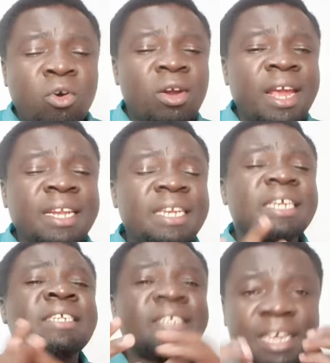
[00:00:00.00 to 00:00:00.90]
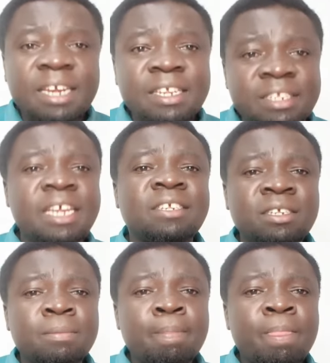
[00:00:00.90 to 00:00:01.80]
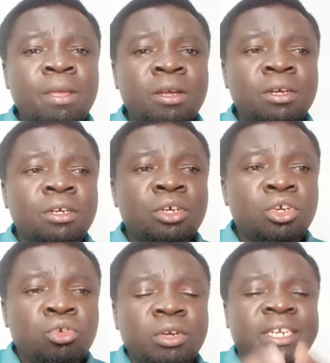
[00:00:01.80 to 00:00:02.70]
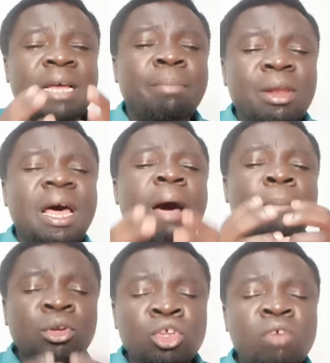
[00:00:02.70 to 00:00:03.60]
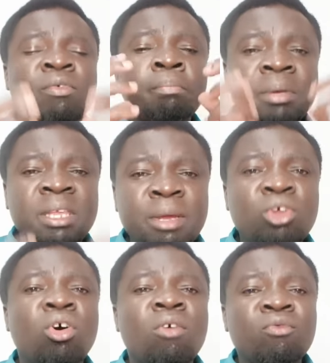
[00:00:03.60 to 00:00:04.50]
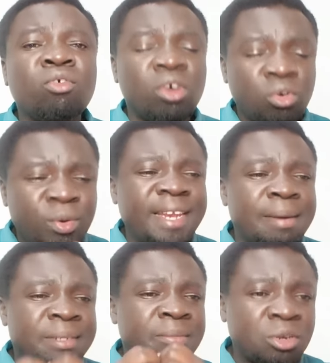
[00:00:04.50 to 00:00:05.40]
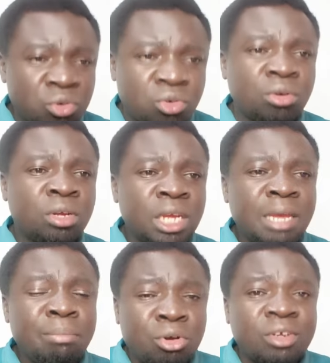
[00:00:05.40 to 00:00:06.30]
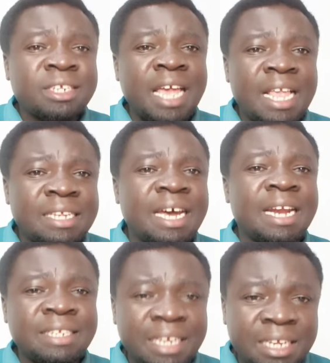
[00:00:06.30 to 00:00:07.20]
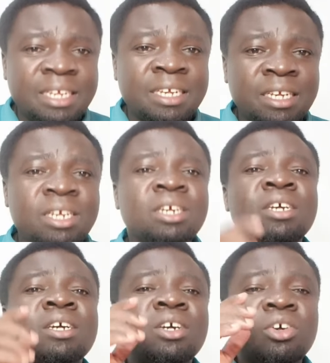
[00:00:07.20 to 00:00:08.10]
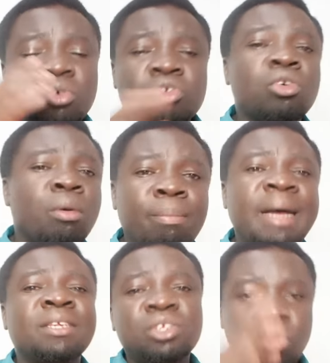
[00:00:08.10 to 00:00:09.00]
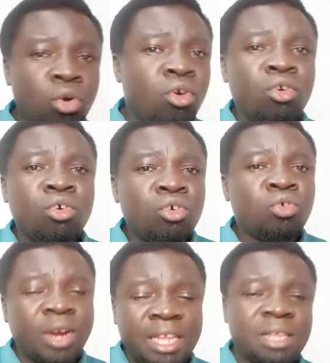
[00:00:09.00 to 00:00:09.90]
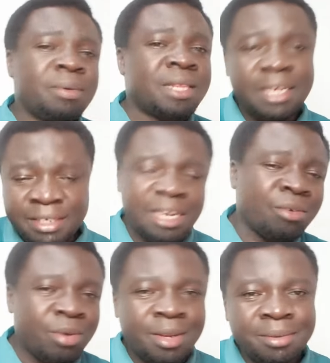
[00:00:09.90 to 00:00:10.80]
collecting signatures to table a motion of impeachment on William Samoei Ruto, because Kenyans are saying Ruto must go together with GACHAGWA.